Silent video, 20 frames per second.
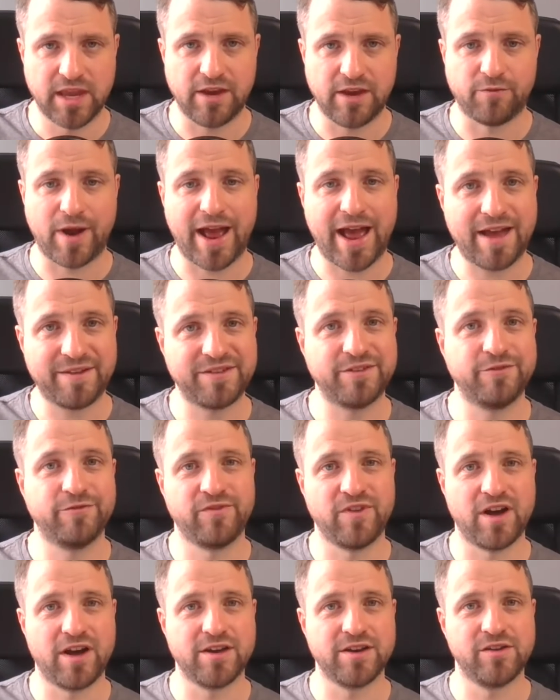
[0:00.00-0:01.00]
If we're having
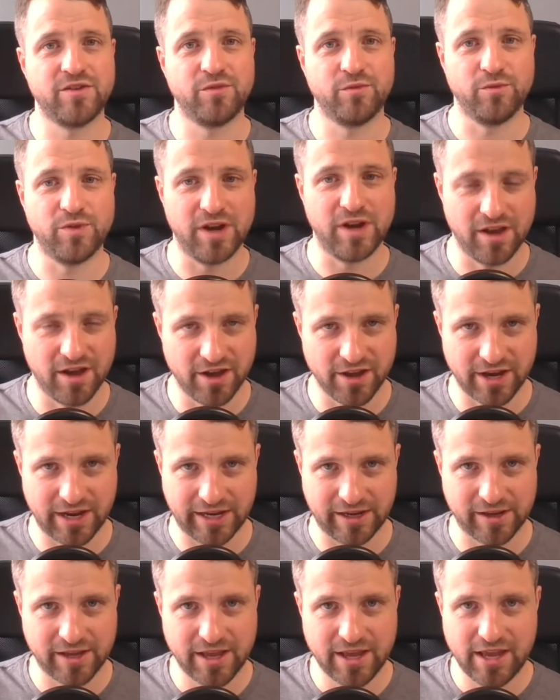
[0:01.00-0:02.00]
fun, we're
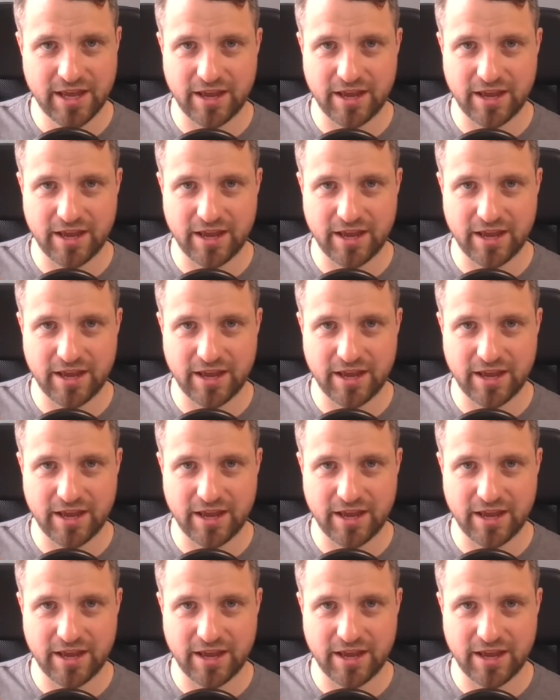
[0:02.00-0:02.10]
learning.